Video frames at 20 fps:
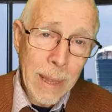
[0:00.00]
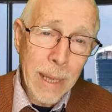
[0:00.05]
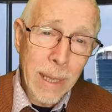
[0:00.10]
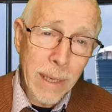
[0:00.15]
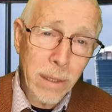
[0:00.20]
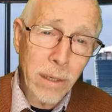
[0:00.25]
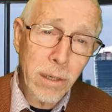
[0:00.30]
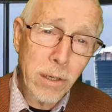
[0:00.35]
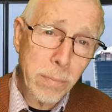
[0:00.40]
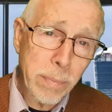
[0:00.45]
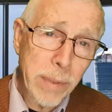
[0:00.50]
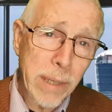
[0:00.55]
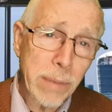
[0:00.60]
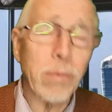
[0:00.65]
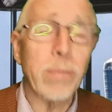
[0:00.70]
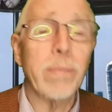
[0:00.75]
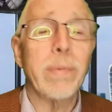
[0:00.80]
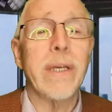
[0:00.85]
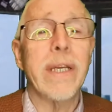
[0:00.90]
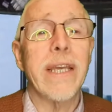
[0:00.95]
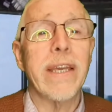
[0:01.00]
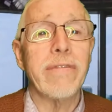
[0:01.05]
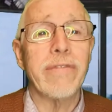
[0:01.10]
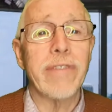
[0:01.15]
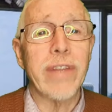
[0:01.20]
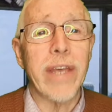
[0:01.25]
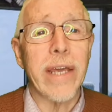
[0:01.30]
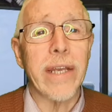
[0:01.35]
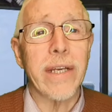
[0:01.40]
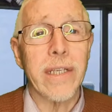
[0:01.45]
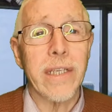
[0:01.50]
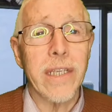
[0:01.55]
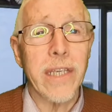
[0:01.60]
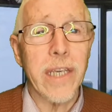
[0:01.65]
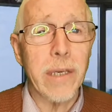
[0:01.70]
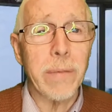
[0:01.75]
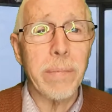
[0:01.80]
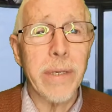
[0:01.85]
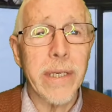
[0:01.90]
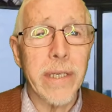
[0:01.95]
A lot of people believe that
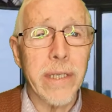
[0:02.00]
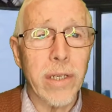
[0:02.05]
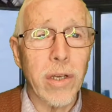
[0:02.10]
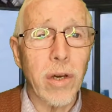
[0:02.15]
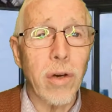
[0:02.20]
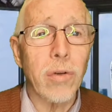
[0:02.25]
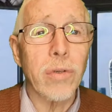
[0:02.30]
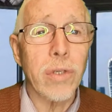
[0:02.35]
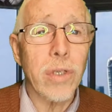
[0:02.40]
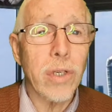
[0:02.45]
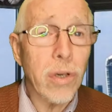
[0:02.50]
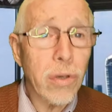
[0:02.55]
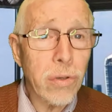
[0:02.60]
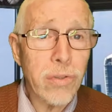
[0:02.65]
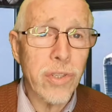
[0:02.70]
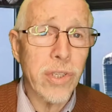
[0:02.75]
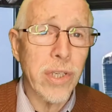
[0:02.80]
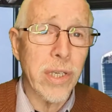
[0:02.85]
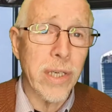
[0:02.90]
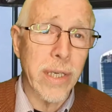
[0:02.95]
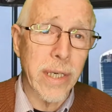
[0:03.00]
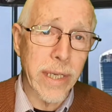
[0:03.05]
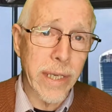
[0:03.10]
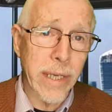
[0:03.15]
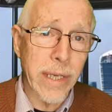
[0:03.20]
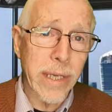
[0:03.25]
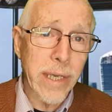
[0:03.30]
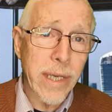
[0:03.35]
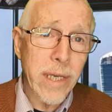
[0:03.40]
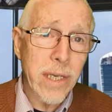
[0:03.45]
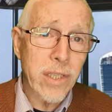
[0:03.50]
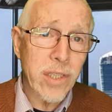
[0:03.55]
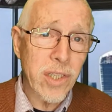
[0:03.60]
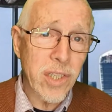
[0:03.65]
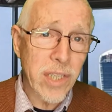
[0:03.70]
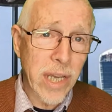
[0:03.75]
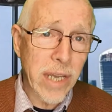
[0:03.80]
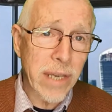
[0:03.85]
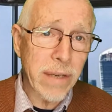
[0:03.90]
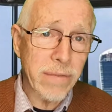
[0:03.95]
keeping it on constantly
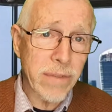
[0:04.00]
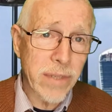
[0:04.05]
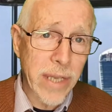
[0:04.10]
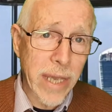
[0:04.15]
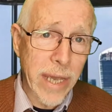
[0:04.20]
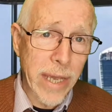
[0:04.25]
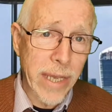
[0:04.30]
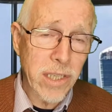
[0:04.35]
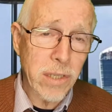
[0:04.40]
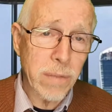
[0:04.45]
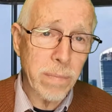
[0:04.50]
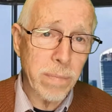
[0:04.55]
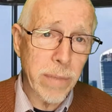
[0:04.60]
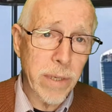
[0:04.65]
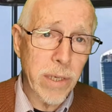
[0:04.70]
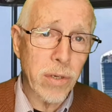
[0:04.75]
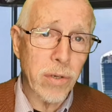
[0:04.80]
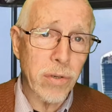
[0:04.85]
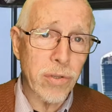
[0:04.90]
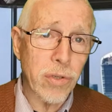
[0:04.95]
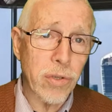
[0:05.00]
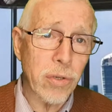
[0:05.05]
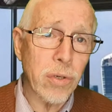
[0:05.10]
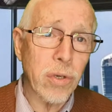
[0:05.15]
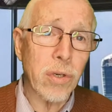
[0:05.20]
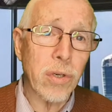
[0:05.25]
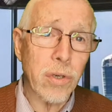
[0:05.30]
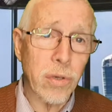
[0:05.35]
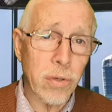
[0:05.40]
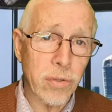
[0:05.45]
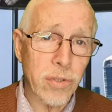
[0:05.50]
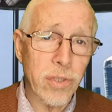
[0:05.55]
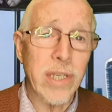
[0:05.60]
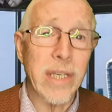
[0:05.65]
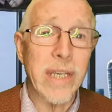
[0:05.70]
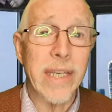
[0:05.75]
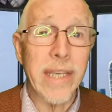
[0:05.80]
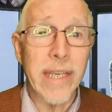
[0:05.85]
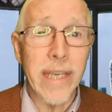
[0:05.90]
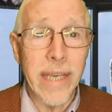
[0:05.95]
saves gas because you're not
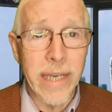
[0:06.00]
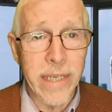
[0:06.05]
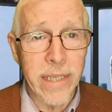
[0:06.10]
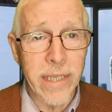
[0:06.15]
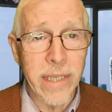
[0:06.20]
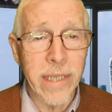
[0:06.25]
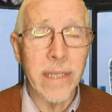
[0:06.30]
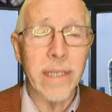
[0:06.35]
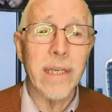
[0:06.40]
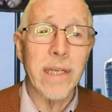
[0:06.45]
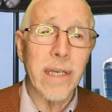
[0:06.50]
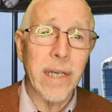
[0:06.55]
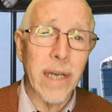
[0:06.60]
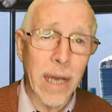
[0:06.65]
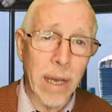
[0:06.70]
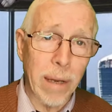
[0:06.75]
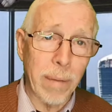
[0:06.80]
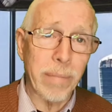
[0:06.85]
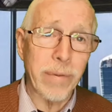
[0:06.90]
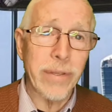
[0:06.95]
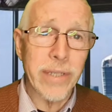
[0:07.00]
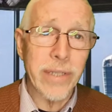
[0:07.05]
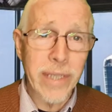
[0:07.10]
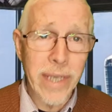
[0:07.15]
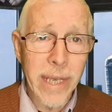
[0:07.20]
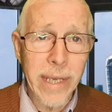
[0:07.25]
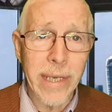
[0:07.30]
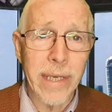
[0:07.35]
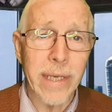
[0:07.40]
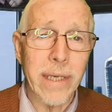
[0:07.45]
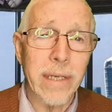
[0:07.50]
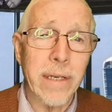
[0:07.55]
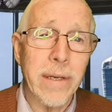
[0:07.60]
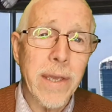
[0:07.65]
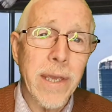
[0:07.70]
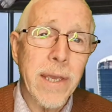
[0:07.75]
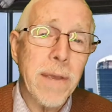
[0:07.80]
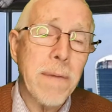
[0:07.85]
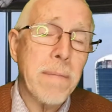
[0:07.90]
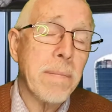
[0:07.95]
constantly heating up the tank.
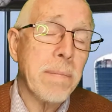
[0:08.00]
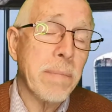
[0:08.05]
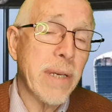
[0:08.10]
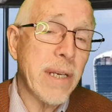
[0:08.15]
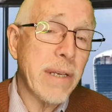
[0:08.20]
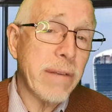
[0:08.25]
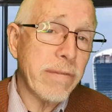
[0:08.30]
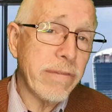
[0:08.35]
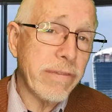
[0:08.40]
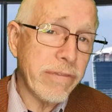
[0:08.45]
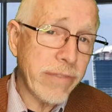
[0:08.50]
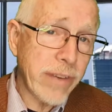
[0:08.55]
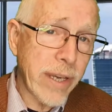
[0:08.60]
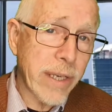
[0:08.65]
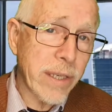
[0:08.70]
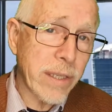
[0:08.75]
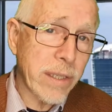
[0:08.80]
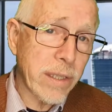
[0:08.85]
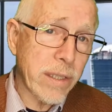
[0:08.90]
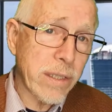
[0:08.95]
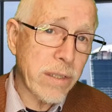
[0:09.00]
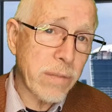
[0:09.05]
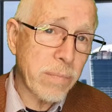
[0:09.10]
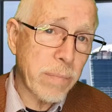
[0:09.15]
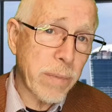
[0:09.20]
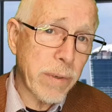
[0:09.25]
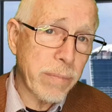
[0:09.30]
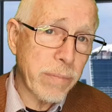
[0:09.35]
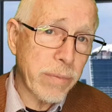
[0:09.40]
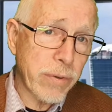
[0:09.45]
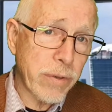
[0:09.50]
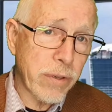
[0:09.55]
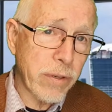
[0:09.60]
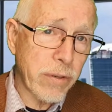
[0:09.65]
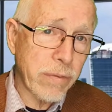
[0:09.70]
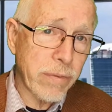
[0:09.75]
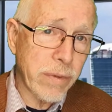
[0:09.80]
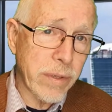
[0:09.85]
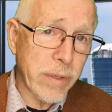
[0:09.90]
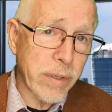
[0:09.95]
But in fact, it's been
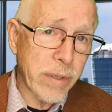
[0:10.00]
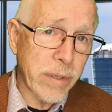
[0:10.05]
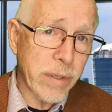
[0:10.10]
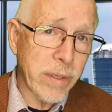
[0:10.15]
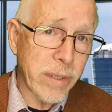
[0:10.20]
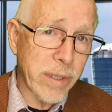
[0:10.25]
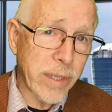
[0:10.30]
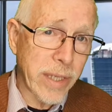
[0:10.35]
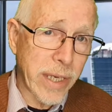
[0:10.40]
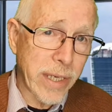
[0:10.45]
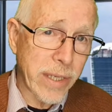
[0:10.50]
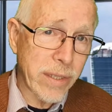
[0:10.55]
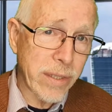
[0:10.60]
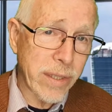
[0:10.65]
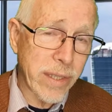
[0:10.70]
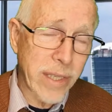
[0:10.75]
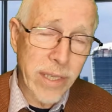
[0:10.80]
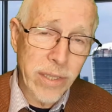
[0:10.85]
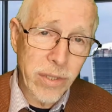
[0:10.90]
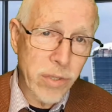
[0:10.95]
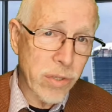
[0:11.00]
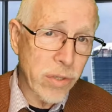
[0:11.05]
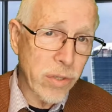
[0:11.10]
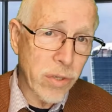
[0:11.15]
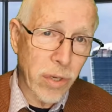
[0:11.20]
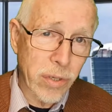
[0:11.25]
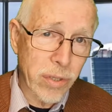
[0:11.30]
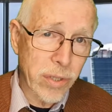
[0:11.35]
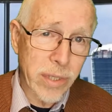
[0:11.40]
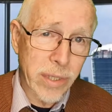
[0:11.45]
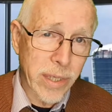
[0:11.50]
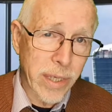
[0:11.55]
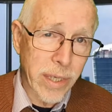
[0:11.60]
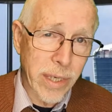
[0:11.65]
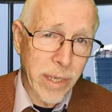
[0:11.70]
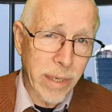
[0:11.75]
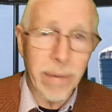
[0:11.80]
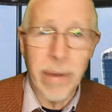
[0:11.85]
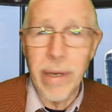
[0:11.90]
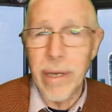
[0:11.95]
proven that that's not
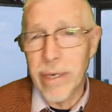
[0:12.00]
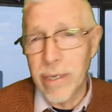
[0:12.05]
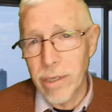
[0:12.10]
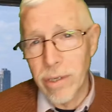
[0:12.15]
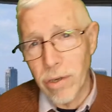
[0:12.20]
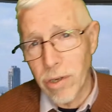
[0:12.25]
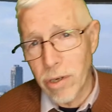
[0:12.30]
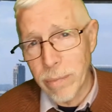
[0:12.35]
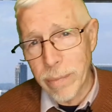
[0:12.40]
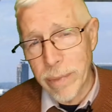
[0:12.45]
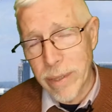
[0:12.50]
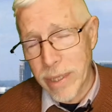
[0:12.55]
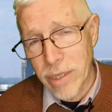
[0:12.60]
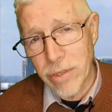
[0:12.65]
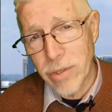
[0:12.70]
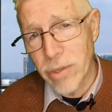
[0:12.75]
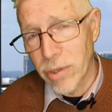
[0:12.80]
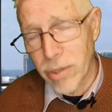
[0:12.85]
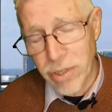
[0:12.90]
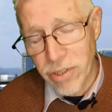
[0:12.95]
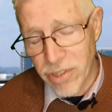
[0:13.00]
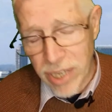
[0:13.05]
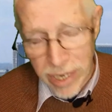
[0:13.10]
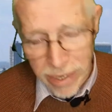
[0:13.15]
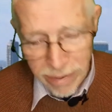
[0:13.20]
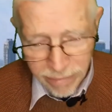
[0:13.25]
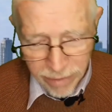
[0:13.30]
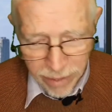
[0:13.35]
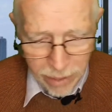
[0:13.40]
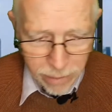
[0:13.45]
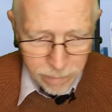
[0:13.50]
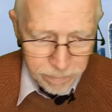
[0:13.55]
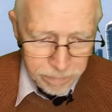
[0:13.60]
an economy, that's not a saving.